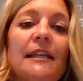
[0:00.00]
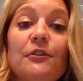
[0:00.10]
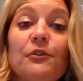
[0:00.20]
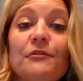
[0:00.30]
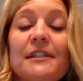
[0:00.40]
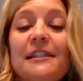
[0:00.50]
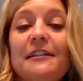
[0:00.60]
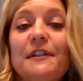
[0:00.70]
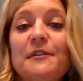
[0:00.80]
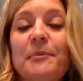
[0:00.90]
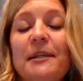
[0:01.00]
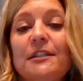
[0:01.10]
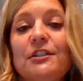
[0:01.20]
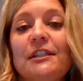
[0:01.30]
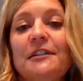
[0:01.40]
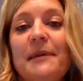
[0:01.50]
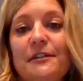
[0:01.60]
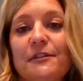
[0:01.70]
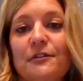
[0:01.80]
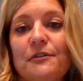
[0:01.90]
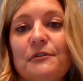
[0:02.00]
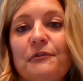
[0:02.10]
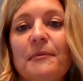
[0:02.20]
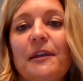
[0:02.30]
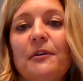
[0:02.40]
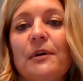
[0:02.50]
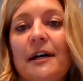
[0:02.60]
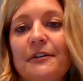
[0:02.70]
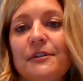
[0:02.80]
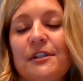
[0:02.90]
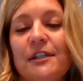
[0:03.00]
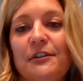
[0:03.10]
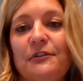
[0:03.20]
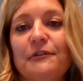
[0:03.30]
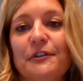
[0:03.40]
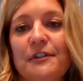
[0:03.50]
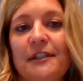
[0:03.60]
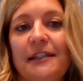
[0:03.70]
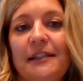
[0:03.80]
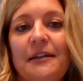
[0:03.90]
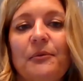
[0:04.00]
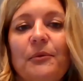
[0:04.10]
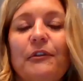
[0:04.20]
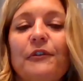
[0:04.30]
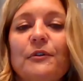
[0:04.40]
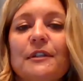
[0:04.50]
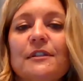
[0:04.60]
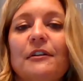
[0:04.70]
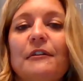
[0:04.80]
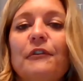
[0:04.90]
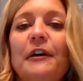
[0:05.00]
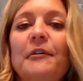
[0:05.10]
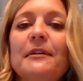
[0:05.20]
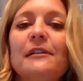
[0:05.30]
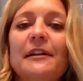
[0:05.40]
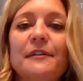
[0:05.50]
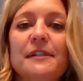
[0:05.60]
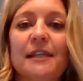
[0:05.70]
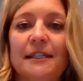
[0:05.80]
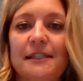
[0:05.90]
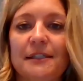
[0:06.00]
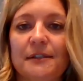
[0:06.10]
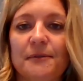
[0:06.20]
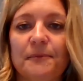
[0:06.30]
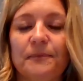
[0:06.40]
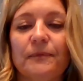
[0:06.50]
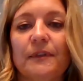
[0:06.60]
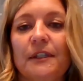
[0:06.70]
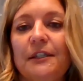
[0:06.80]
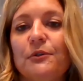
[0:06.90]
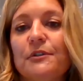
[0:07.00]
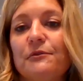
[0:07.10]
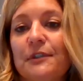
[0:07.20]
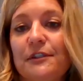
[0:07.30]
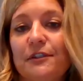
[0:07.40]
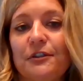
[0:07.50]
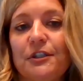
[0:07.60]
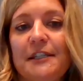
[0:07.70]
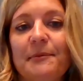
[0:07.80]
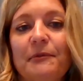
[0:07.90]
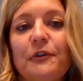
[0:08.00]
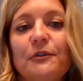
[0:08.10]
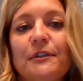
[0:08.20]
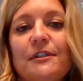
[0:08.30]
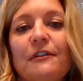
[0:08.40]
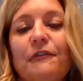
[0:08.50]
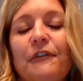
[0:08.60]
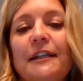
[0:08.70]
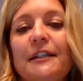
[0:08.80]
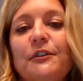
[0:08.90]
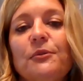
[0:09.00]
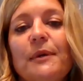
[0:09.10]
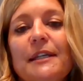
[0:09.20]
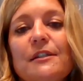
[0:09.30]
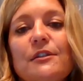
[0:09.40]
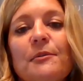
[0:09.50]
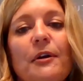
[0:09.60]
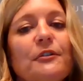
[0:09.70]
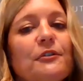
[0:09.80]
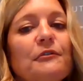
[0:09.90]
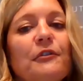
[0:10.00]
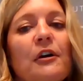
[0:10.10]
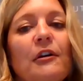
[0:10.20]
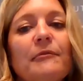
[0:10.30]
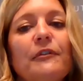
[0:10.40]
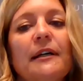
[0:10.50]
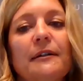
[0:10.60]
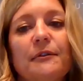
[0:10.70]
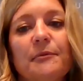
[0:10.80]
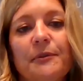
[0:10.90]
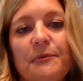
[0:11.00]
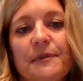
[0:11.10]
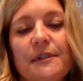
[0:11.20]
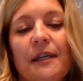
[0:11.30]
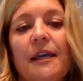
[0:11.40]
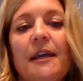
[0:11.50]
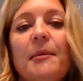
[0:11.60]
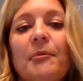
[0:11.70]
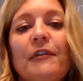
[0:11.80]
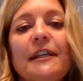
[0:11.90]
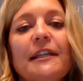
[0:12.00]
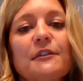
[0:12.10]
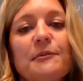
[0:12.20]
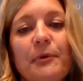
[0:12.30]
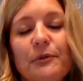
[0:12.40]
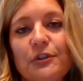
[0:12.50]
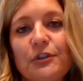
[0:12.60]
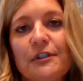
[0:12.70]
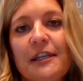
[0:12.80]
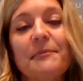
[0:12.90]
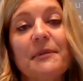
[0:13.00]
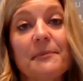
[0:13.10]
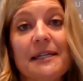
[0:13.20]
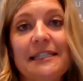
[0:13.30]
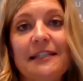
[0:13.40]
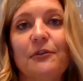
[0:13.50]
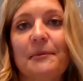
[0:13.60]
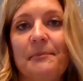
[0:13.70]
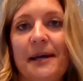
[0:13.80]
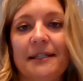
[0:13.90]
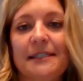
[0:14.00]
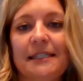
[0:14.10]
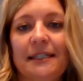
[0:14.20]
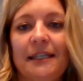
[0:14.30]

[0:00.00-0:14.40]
Igor received his PhD and master's from The Ohio State University with a focus on environmental health sciences. Igor's research has been focused on finding new ways to monitor for harmful algal blooms, preventing exposures, and minimizing their impacts.